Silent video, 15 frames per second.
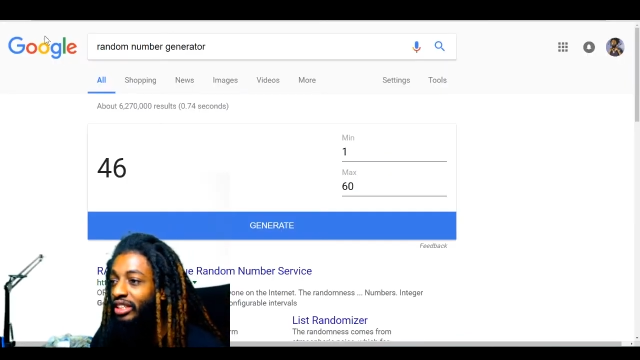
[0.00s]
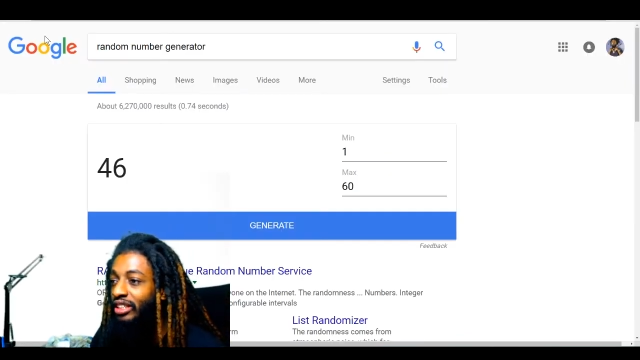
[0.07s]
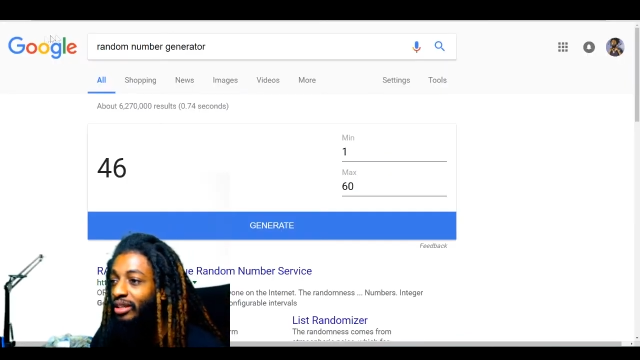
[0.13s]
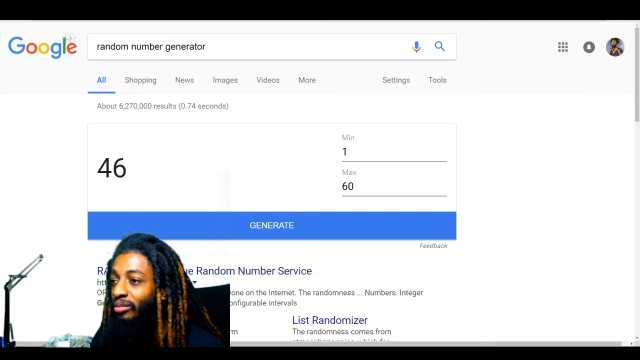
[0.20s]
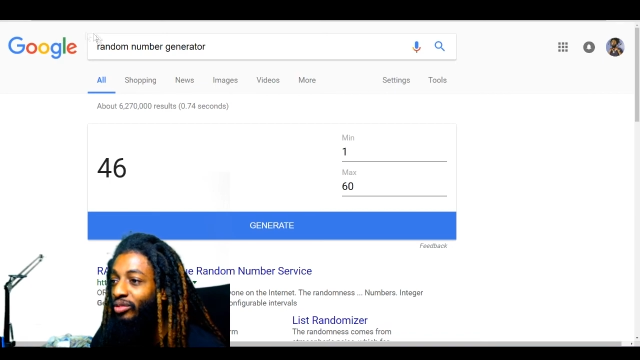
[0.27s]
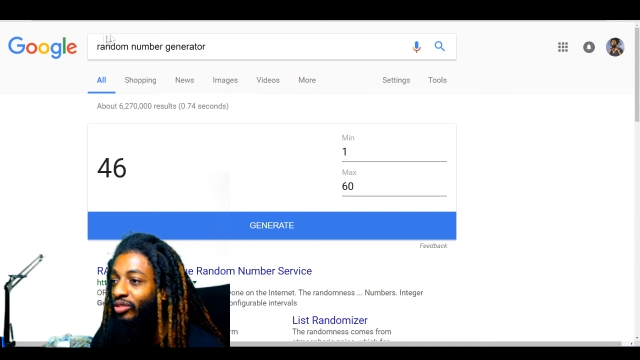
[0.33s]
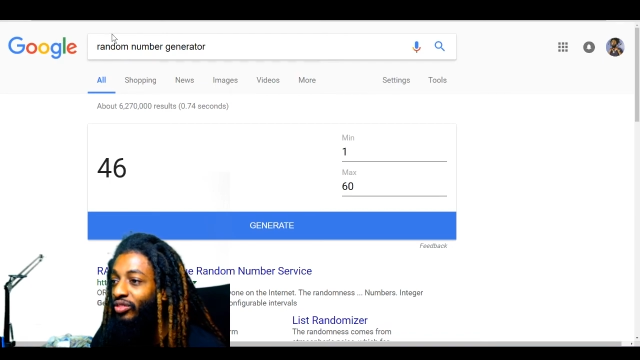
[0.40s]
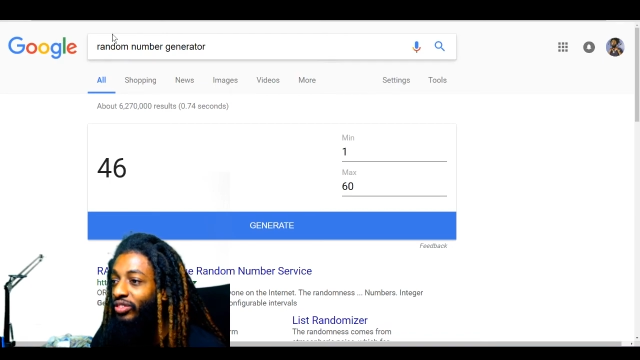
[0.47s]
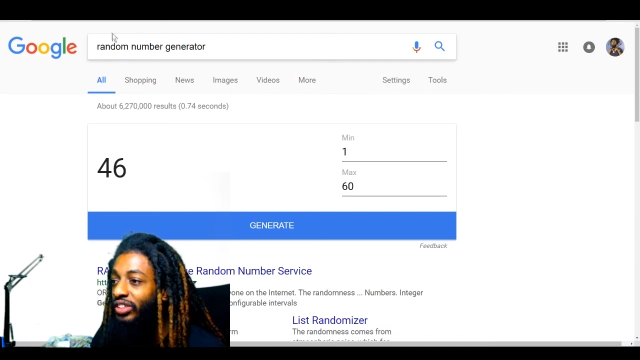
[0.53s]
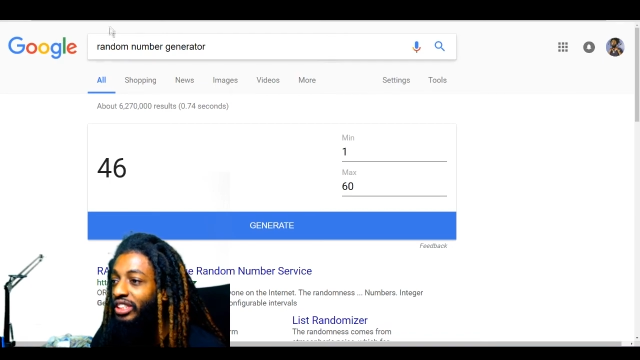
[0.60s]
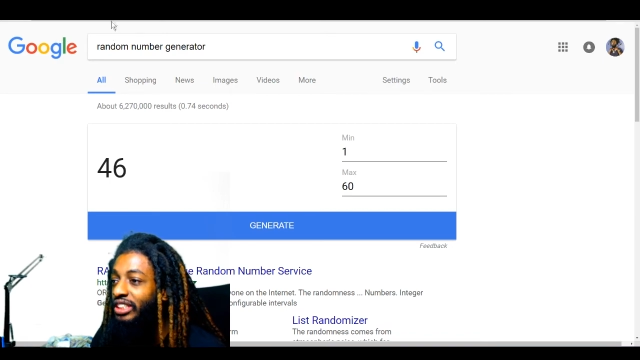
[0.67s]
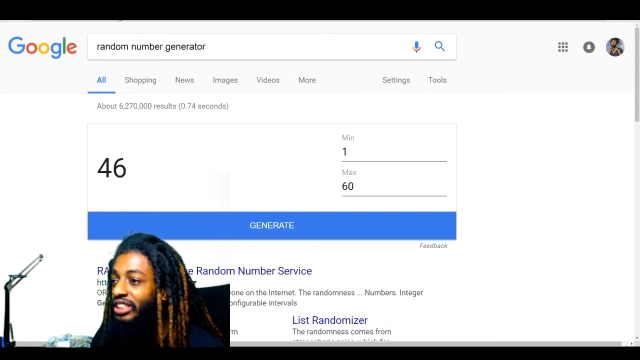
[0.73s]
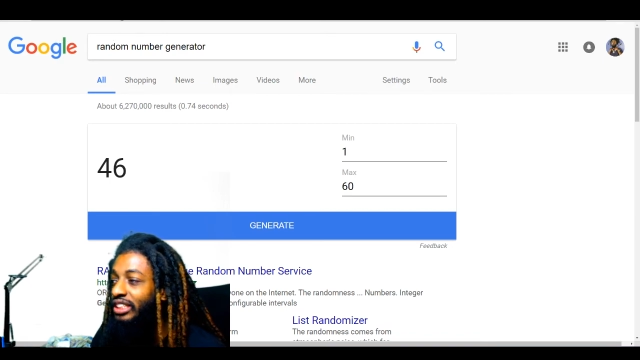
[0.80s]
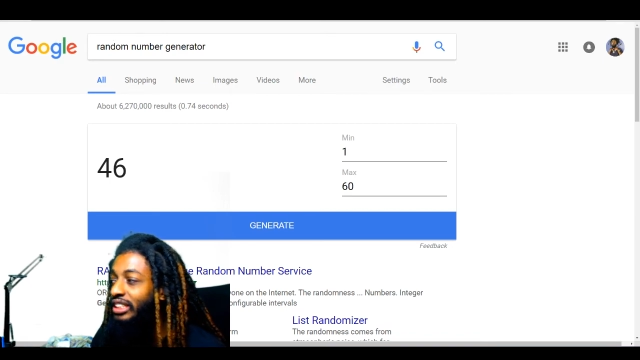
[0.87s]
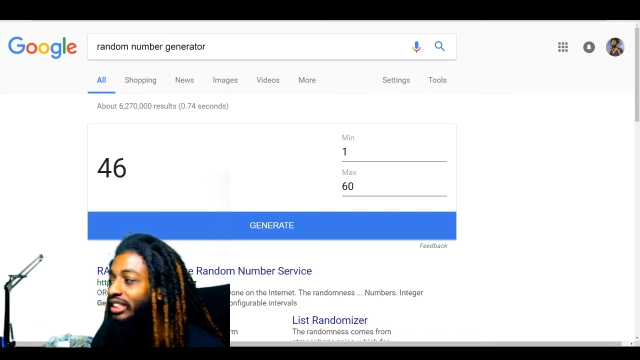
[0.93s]
number
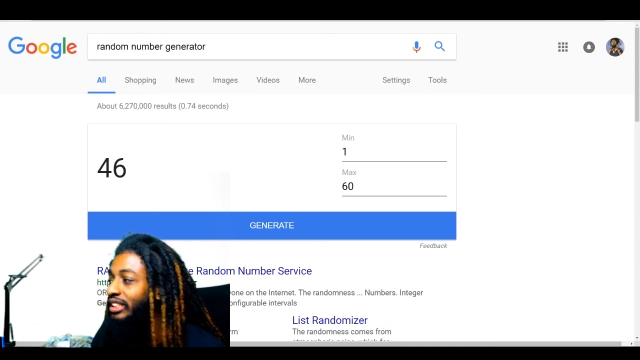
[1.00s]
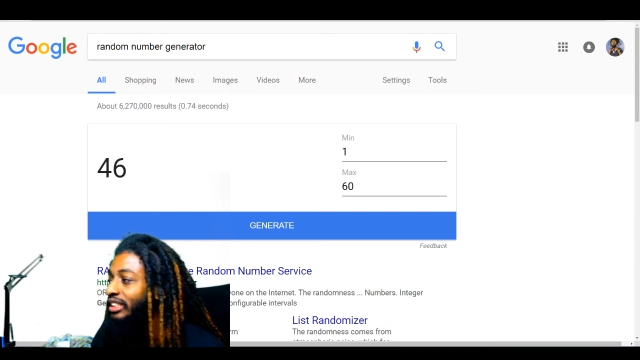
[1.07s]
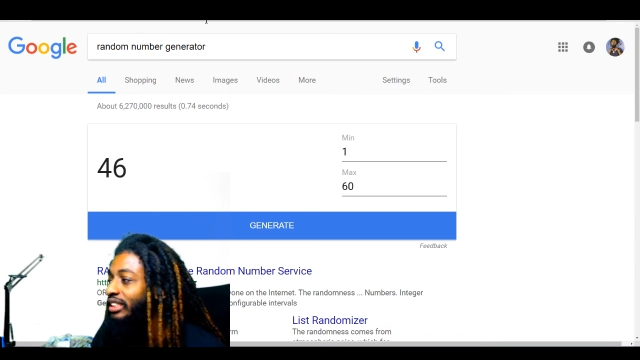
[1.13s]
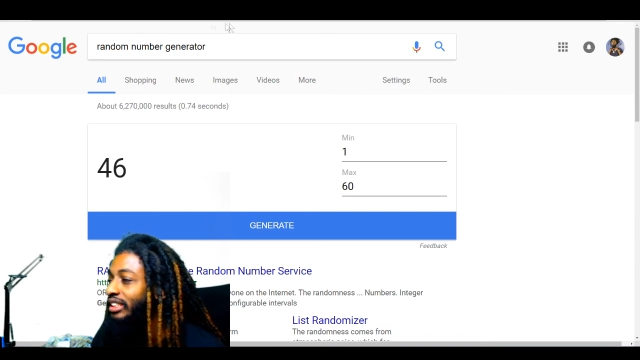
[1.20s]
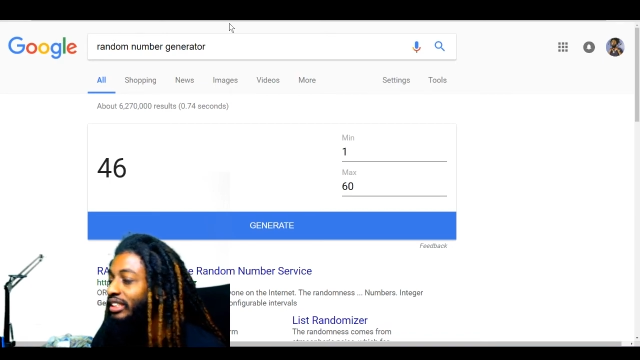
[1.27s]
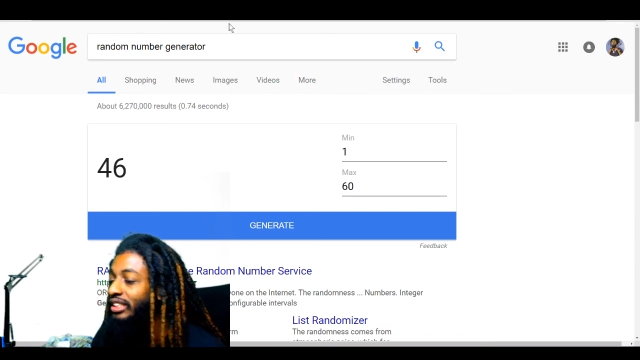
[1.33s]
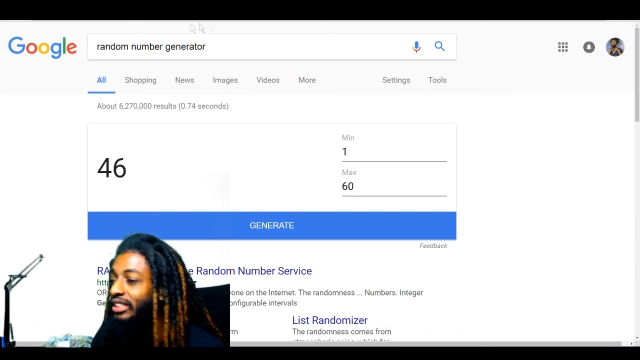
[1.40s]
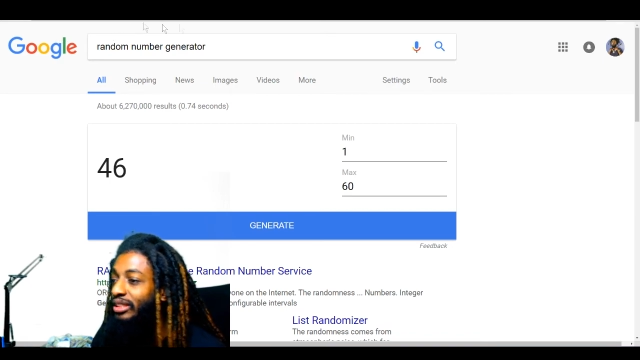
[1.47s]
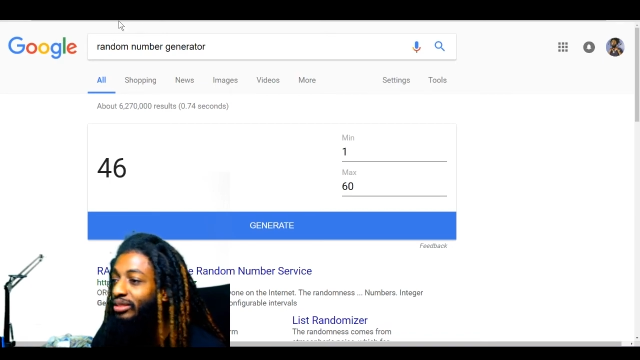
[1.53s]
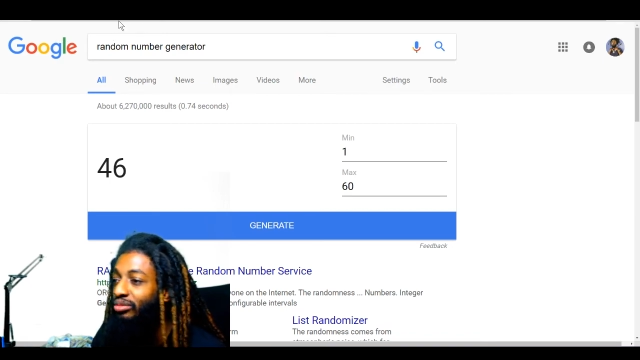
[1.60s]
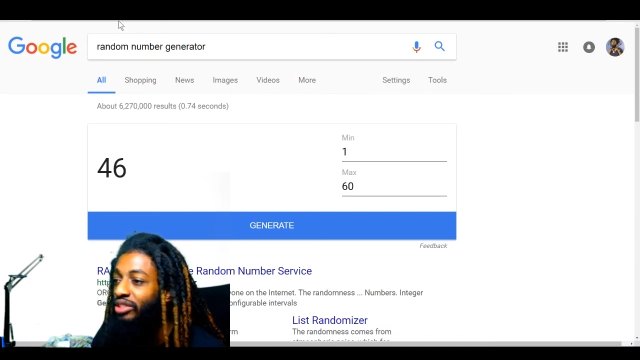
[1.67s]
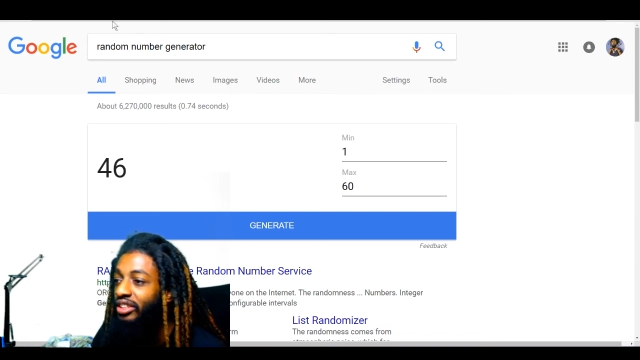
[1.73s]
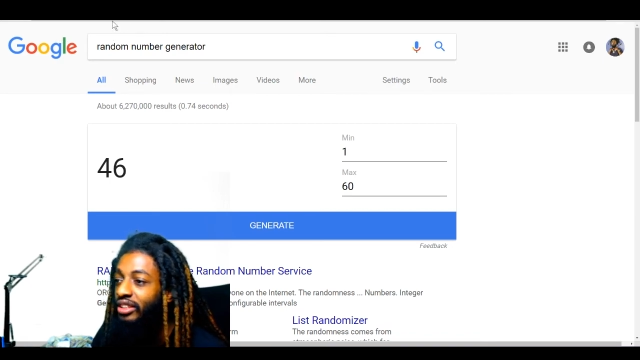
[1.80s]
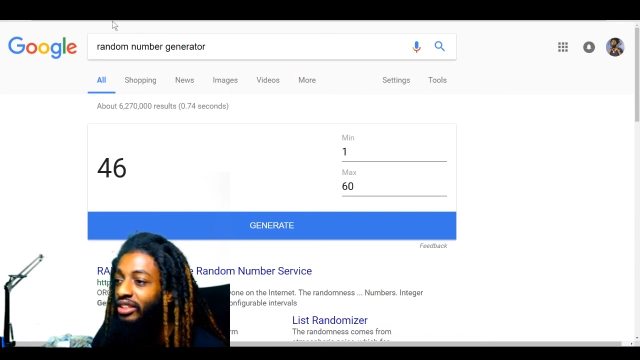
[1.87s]
46 is, bro.